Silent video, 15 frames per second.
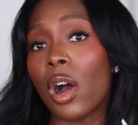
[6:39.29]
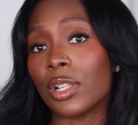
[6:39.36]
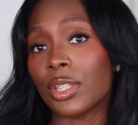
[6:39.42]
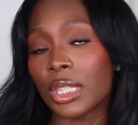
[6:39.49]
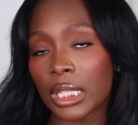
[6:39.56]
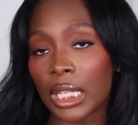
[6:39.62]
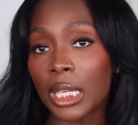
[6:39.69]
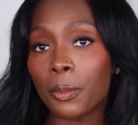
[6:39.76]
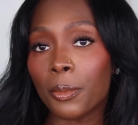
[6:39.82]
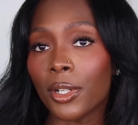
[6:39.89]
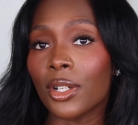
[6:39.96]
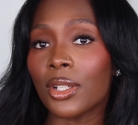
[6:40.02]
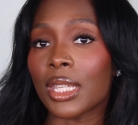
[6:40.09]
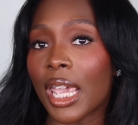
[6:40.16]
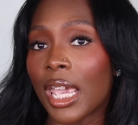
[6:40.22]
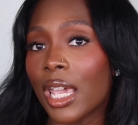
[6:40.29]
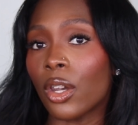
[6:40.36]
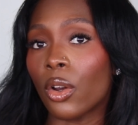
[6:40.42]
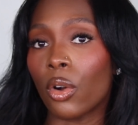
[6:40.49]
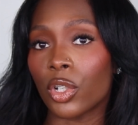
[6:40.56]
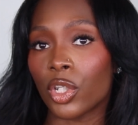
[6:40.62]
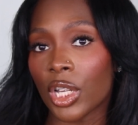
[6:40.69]
On Skeepers
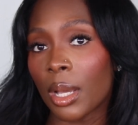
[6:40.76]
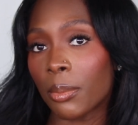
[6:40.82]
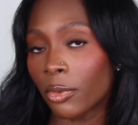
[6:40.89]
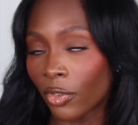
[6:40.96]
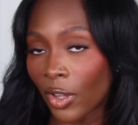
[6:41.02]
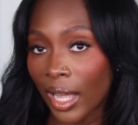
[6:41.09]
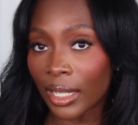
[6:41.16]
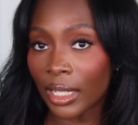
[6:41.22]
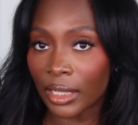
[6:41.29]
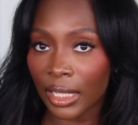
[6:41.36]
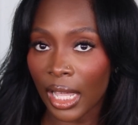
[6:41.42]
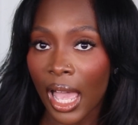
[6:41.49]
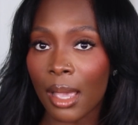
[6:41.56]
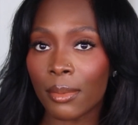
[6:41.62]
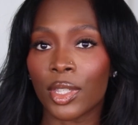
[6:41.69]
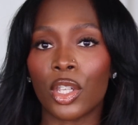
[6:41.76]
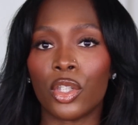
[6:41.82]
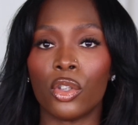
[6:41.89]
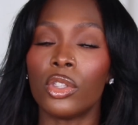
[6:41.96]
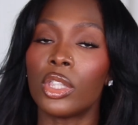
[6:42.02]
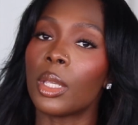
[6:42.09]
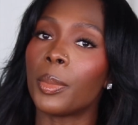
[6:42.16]
and on Shopify Collabs, they
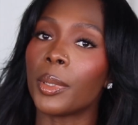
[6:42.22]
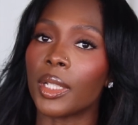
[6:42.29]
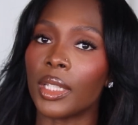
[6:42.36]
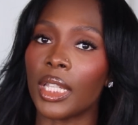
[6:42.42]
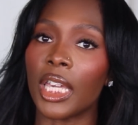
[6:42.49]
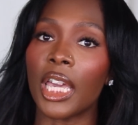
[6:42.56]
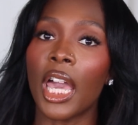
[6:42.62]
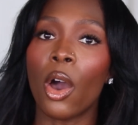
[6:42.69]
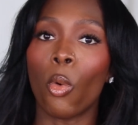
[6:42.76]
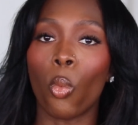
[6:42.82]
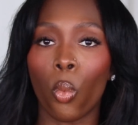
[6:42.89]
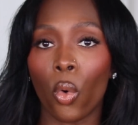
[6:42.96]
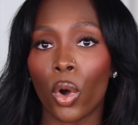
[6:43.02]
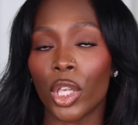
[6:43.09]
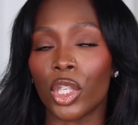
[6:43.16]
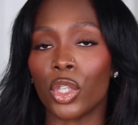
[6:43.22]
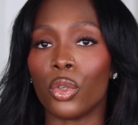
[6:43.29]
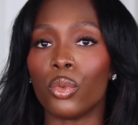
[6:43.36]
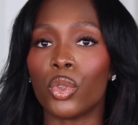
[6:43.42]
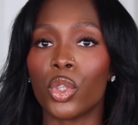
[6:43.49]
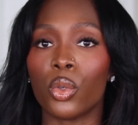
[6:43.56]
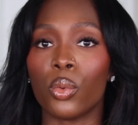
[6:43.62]
do typically want
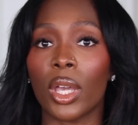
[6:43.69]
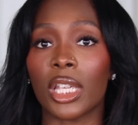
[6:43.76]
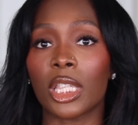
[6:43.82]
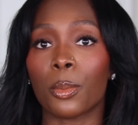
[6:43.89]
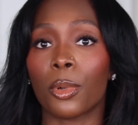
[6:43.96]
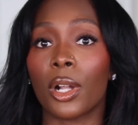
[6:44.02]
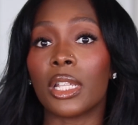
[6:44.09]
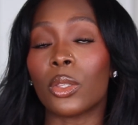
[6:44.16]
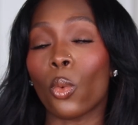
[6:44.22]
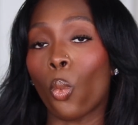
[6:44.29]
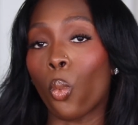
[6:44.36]
you to express